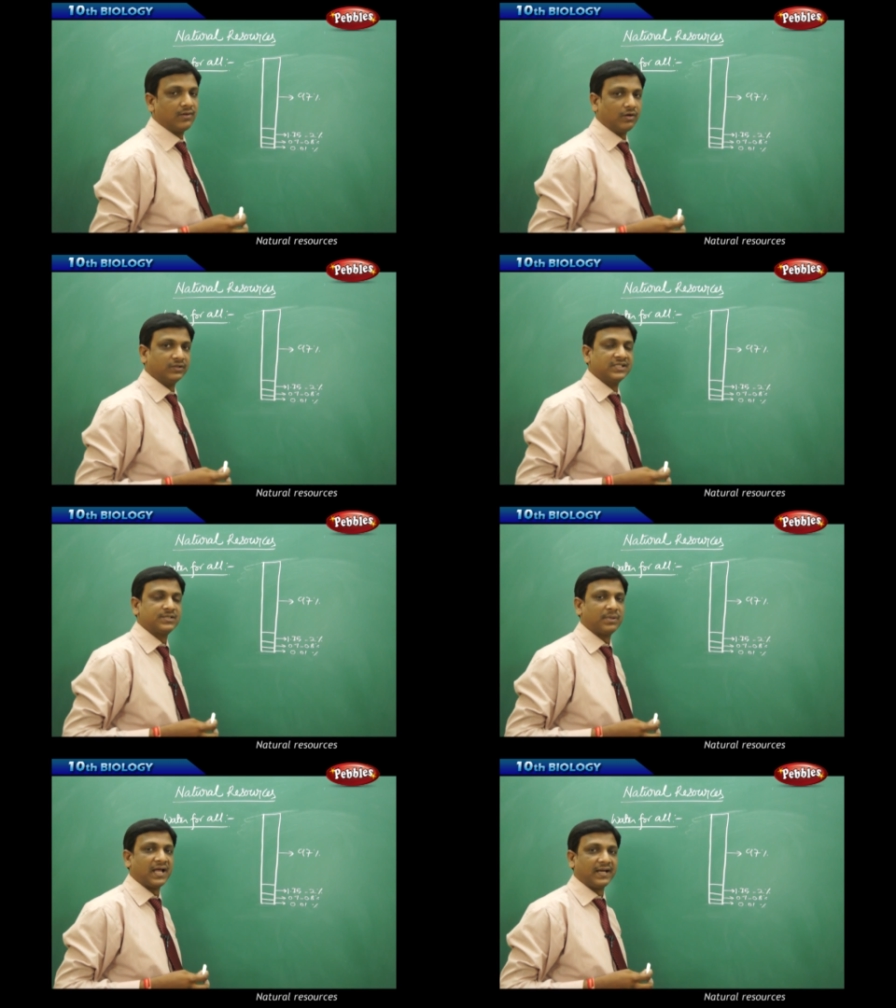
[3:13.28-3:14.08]
on this
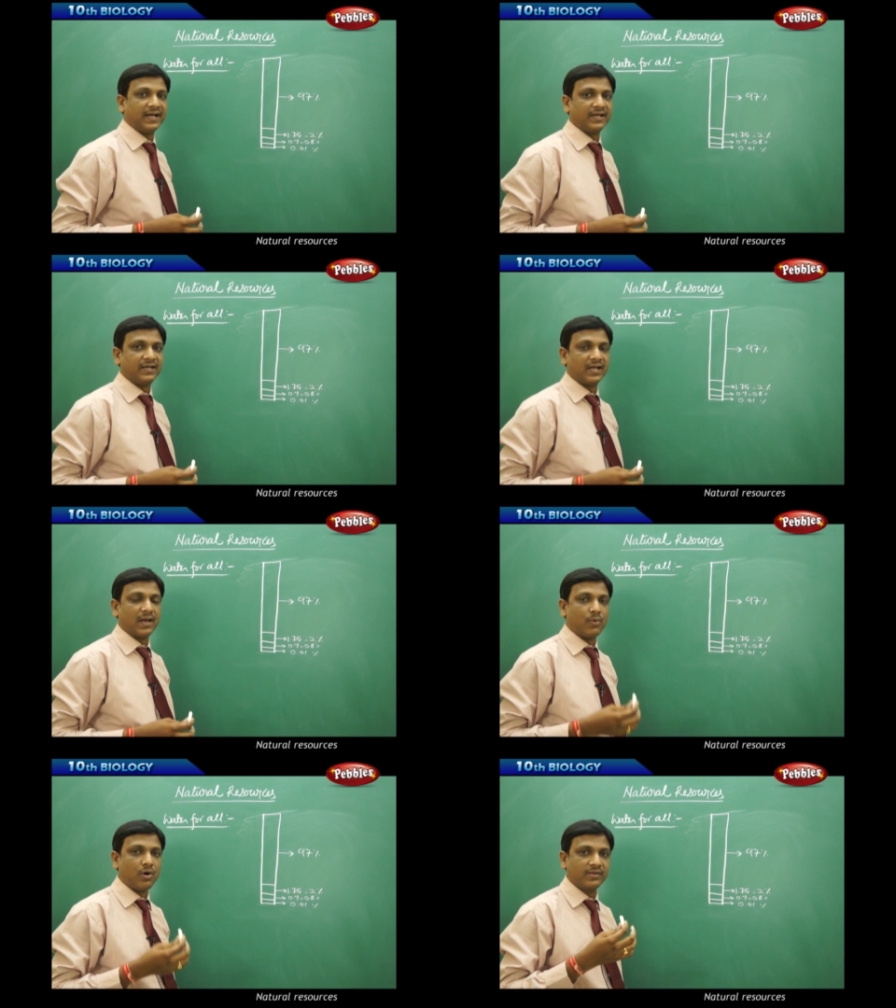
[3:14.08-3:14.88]
planet,
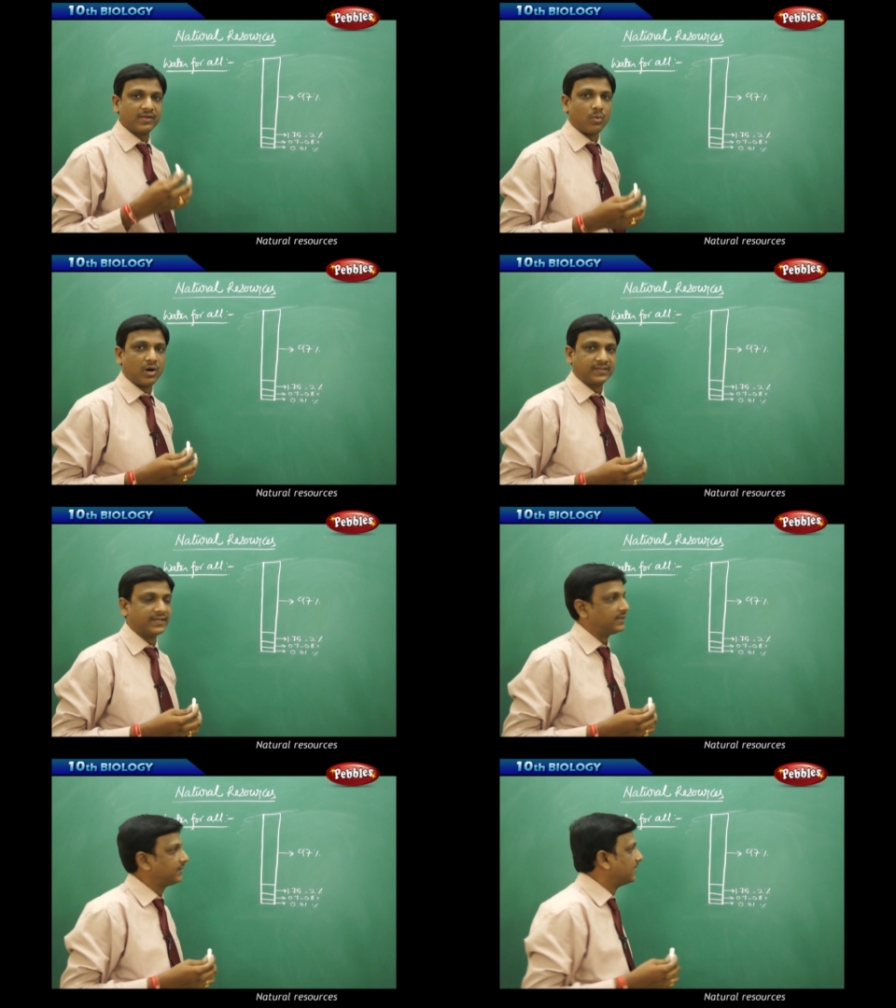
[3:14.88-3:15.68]
among the
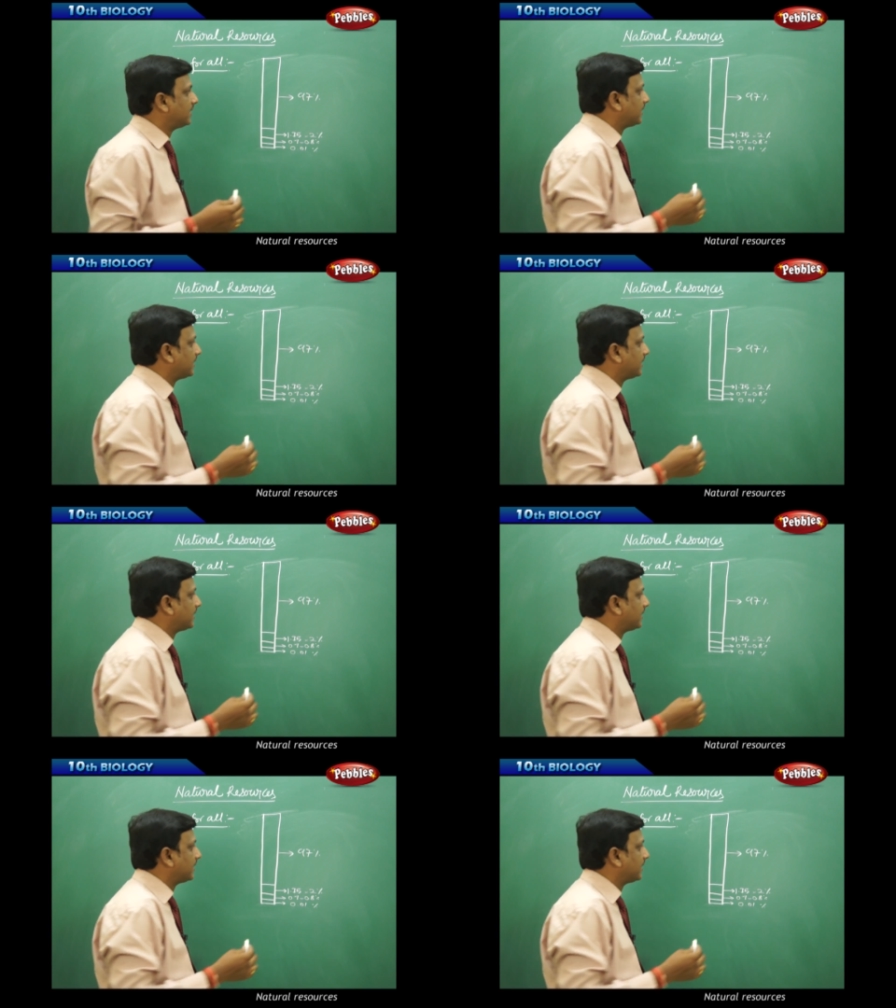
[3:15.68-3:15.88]
water,